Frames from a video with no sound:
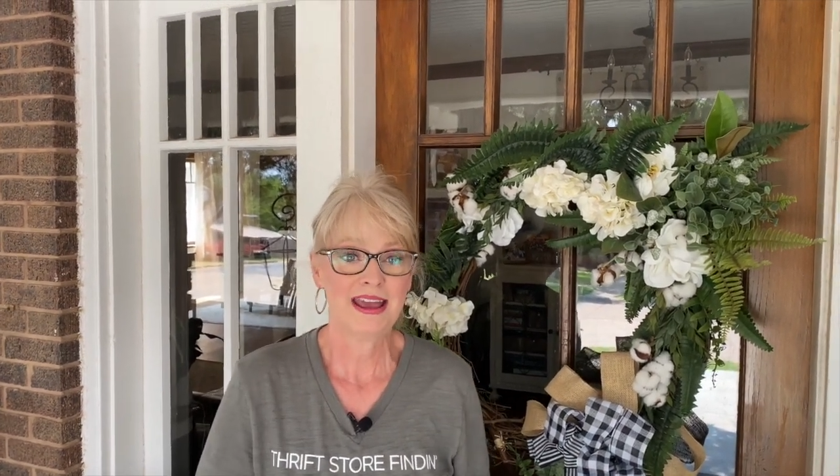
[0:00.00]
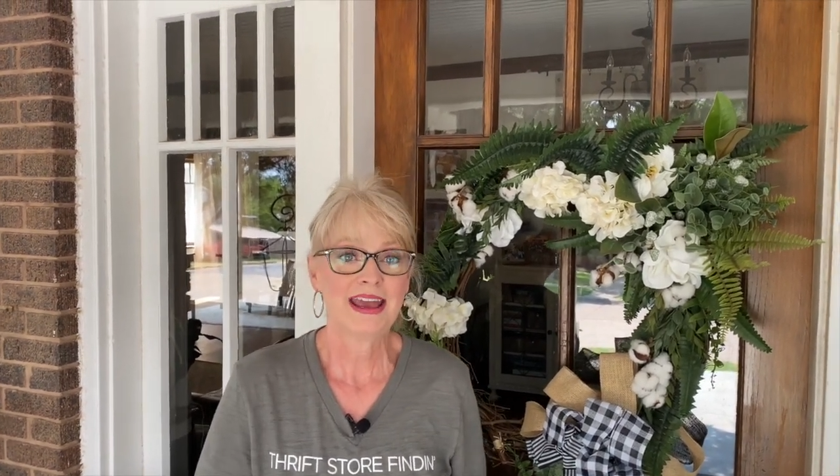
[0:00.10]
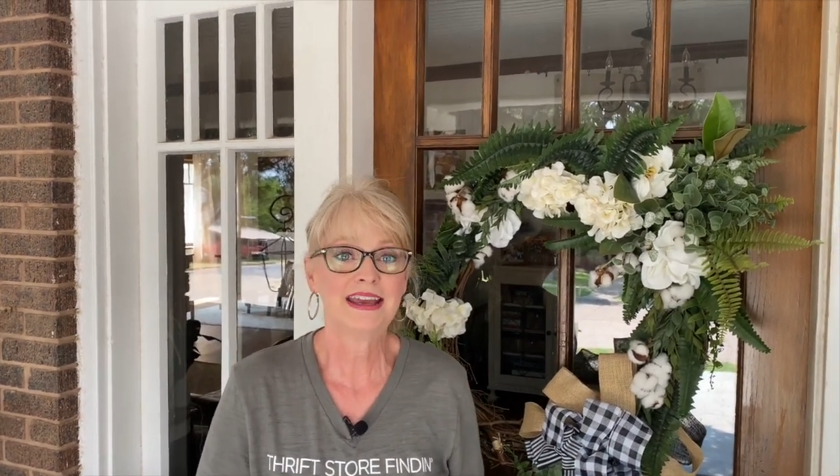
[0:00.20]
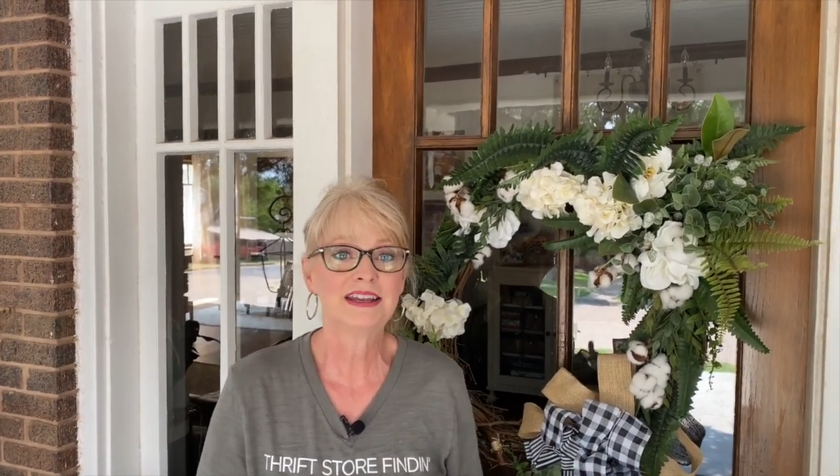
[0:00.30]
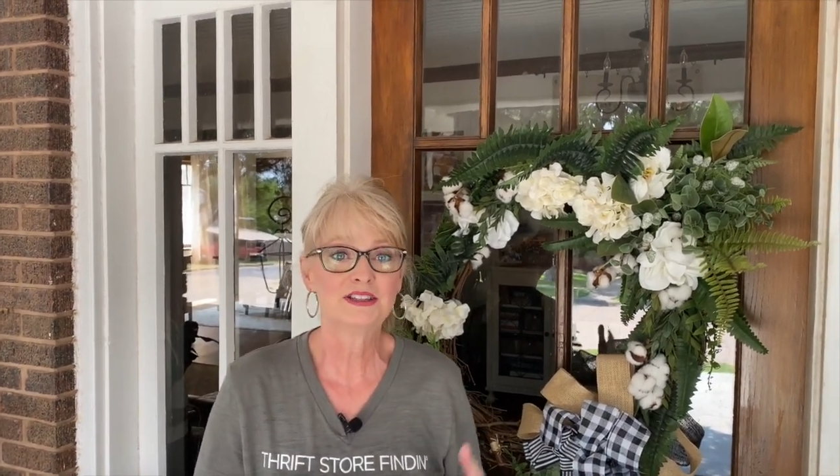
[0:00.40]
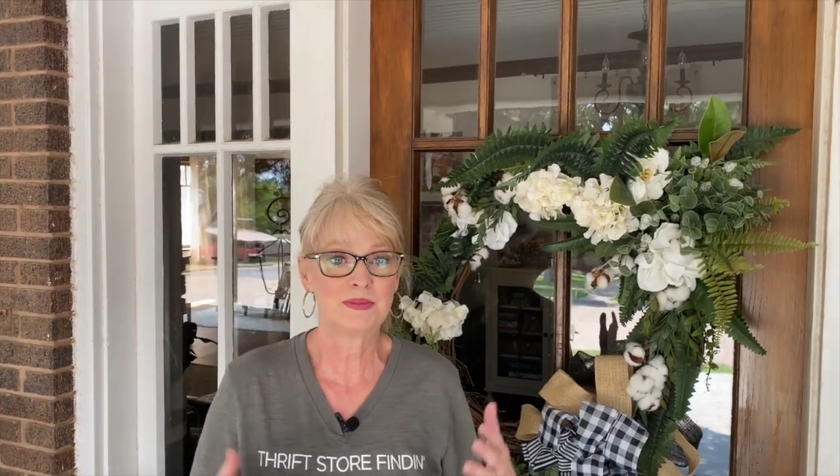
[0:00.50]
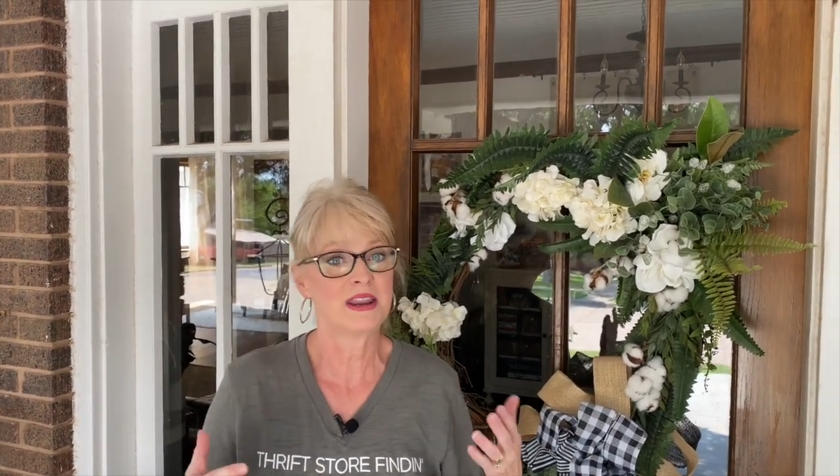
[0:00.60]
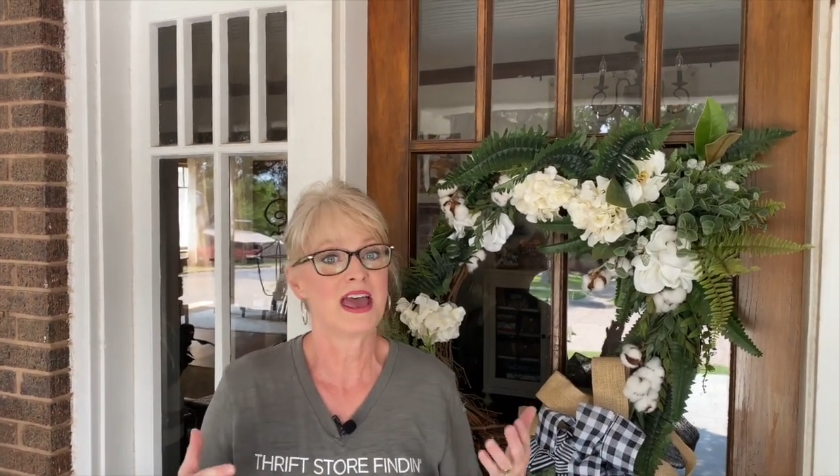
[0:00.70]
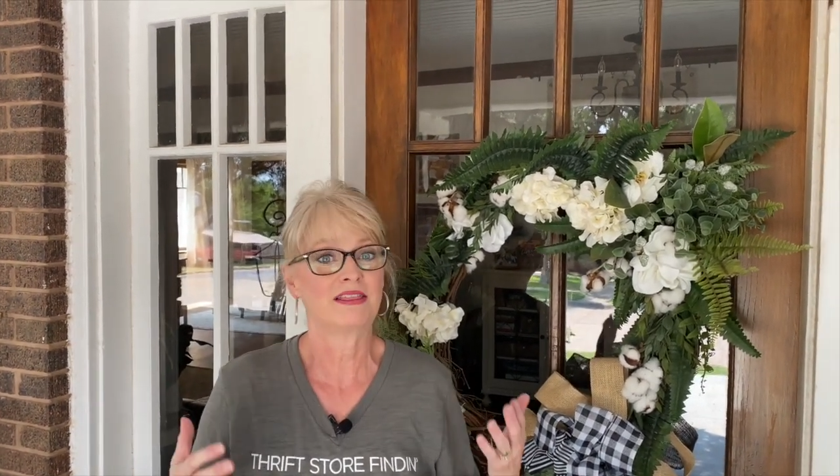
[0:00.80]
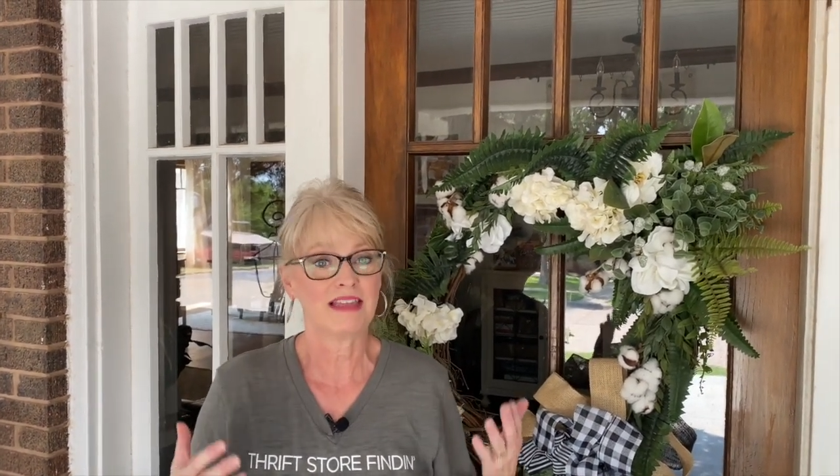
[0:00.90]
It has been
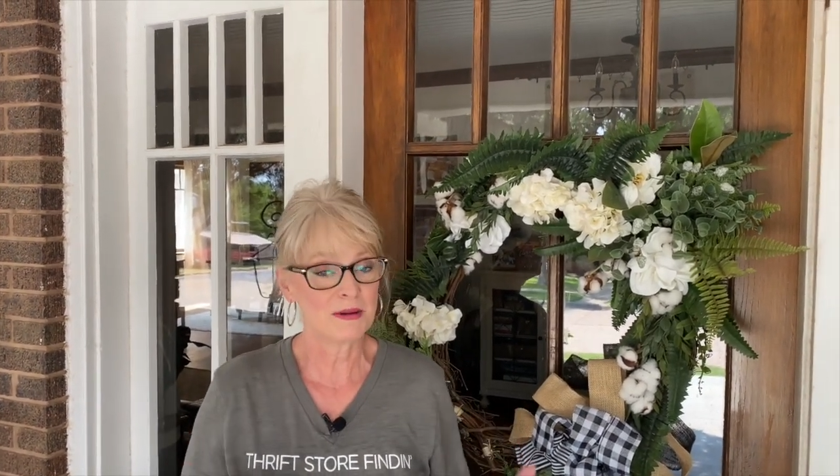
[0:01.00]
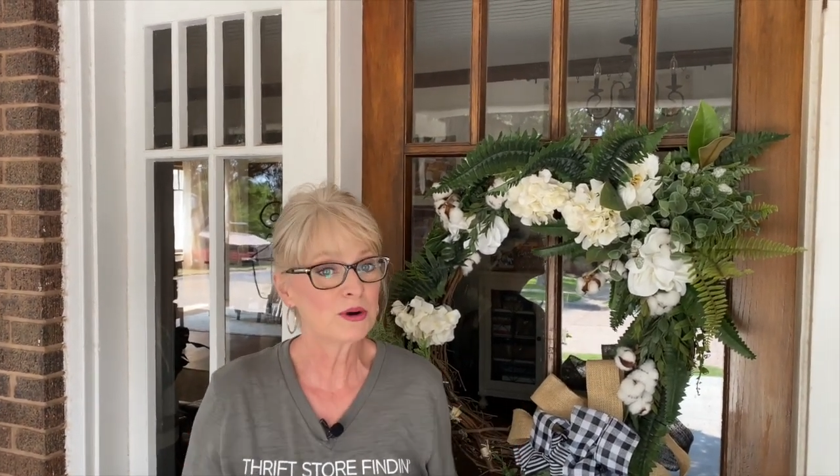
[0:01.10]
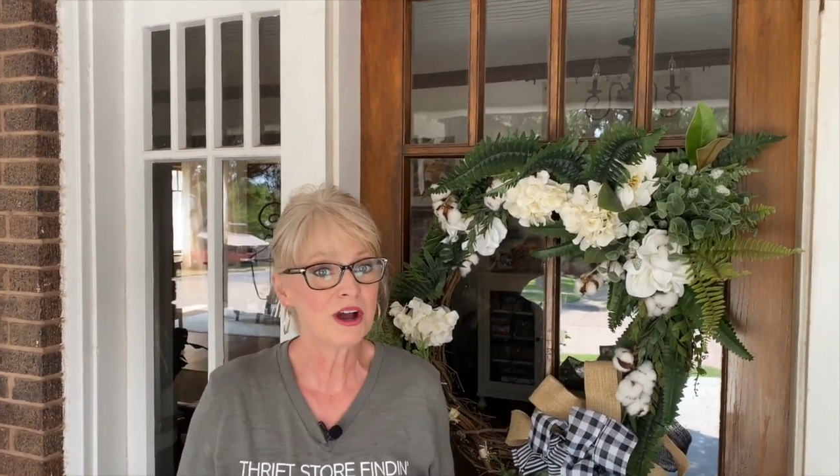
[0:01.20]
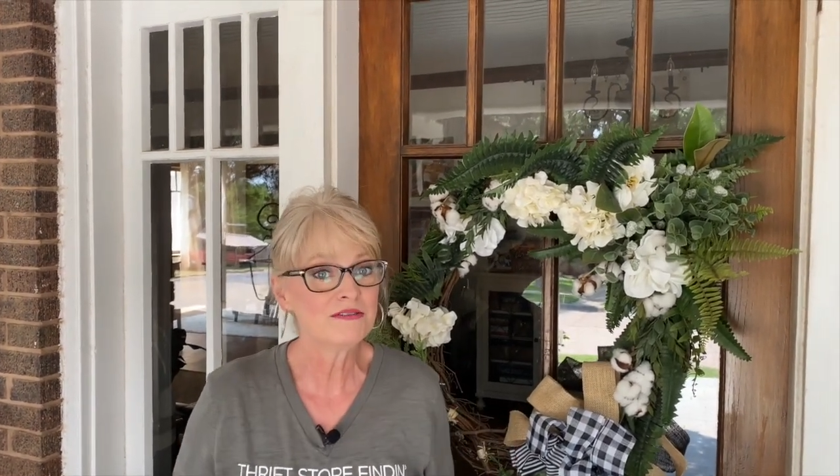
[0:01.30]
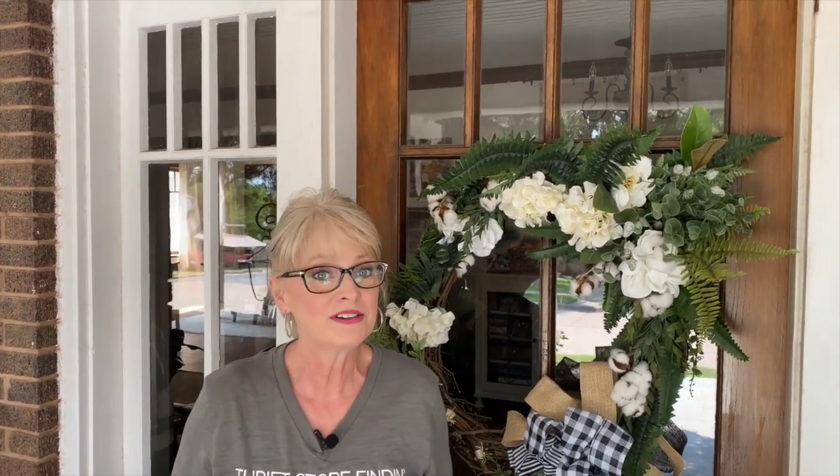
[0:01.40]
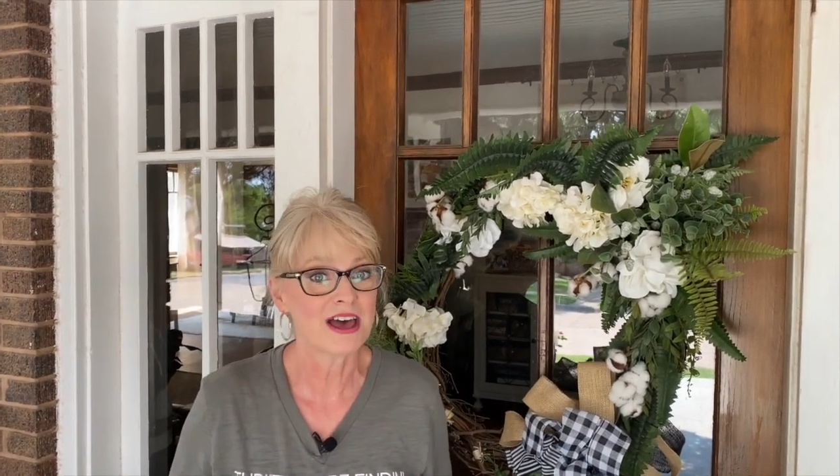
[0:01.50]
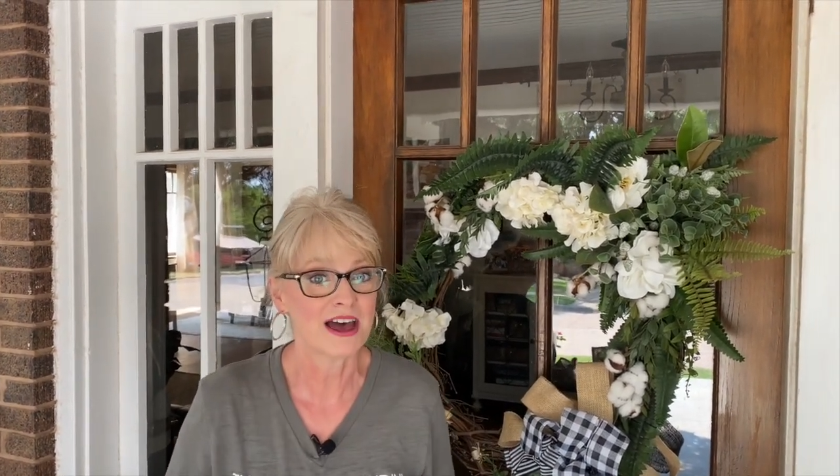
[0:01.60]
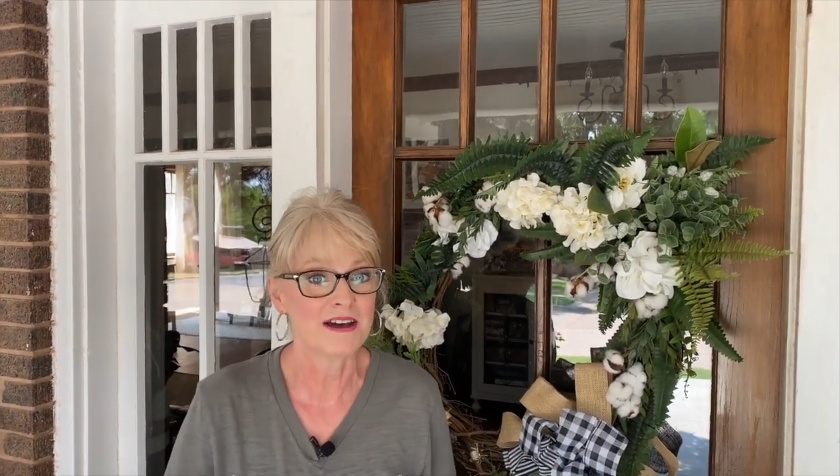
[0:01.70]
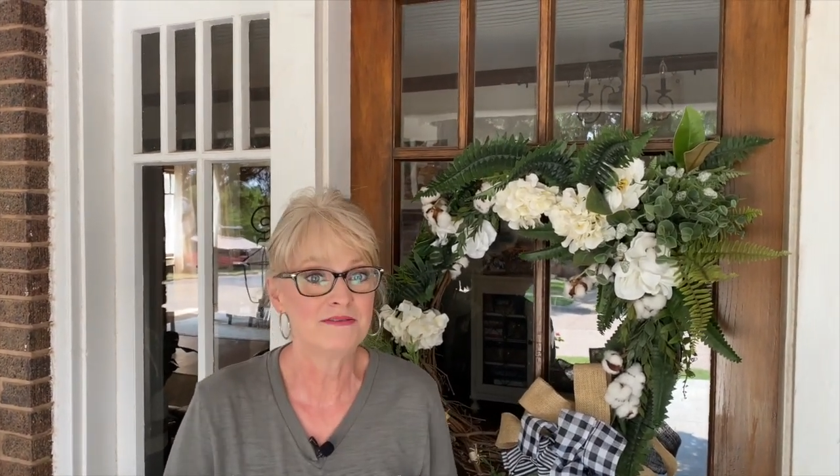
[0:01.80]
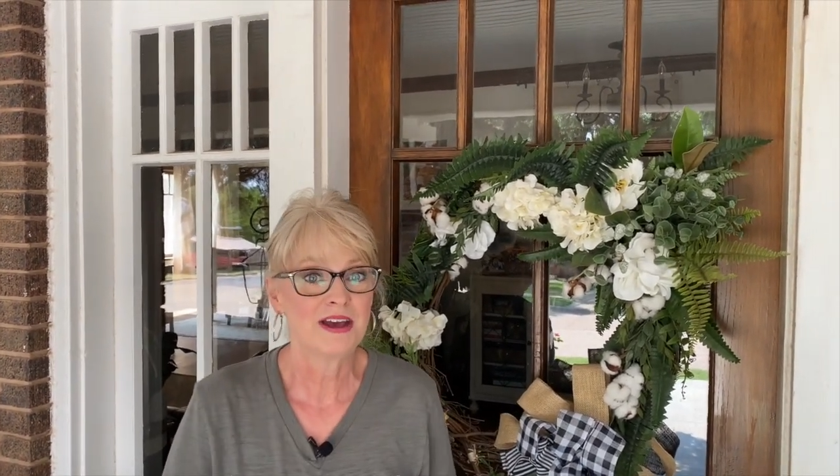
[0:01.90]
a labor of
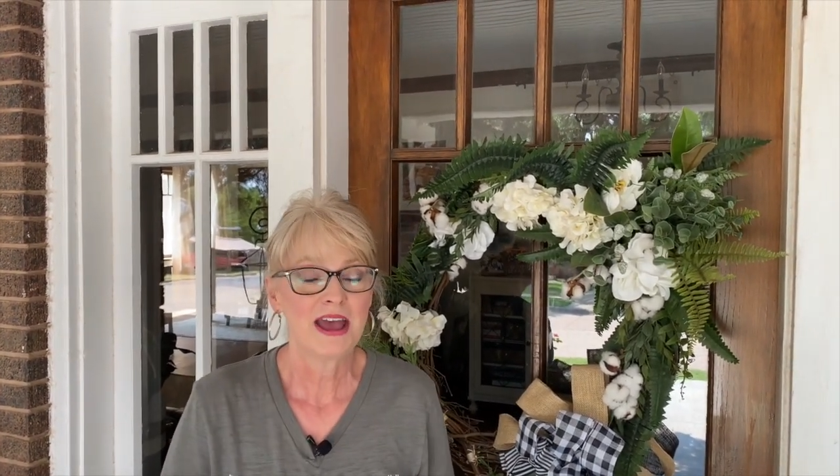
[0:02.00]
love,